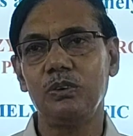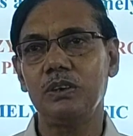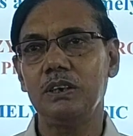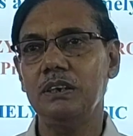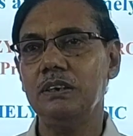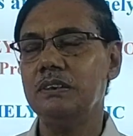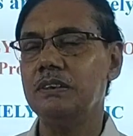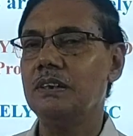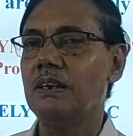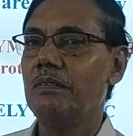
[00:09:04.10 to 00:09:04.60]

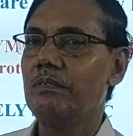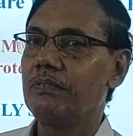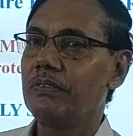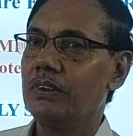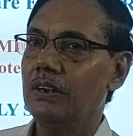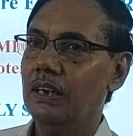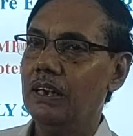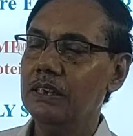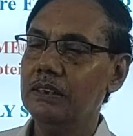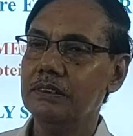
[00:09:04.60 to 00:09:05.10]
book is
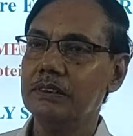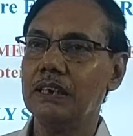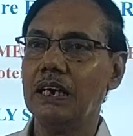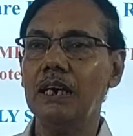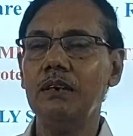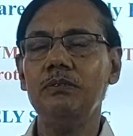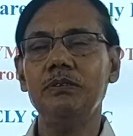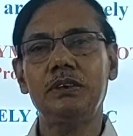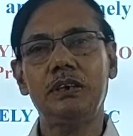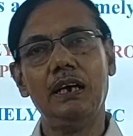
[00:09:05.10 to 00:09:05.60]

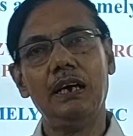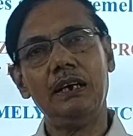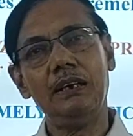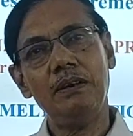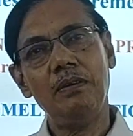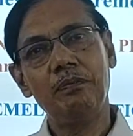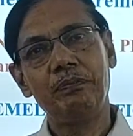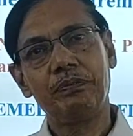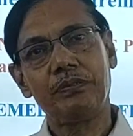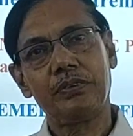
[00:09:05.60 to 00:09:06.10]
enzymes
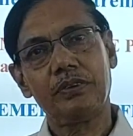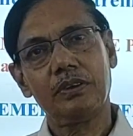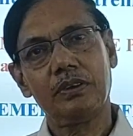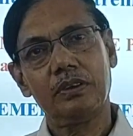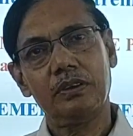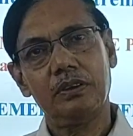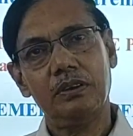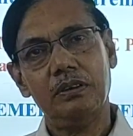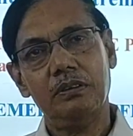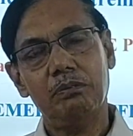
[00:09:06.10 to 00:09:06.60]
are
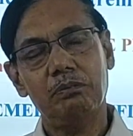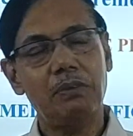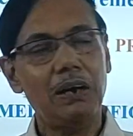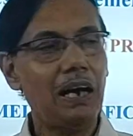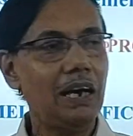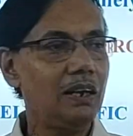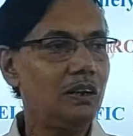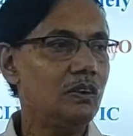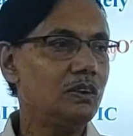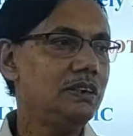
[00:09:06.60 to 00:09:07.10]

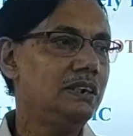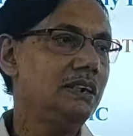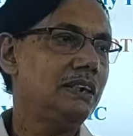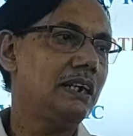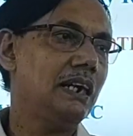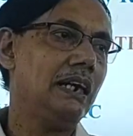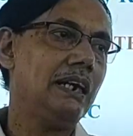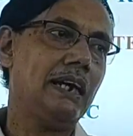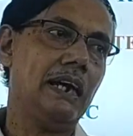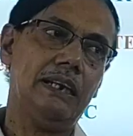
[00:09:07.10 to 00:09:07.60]

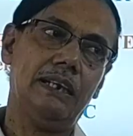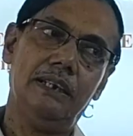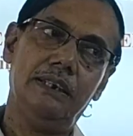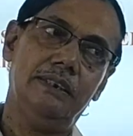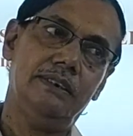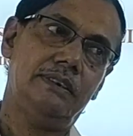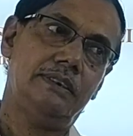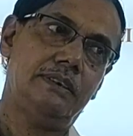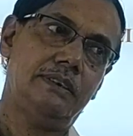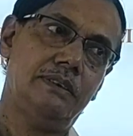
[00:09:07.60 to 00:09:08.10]
biological
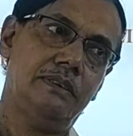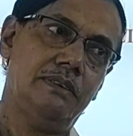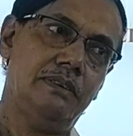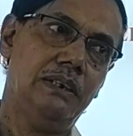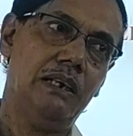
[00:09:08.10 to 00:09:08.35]
catalysts.